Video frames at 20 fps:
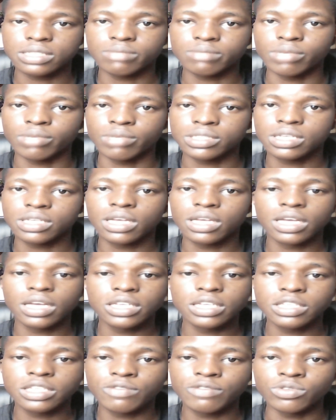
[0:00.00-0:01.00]
but
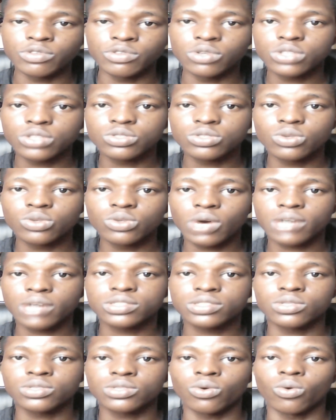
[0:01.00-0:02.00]
if you don't know how
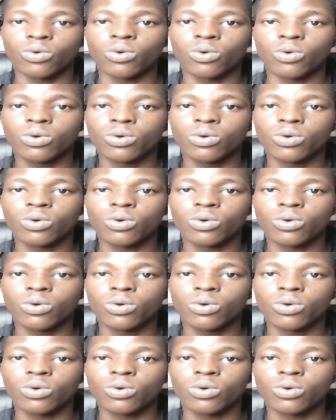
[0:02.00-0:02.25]
to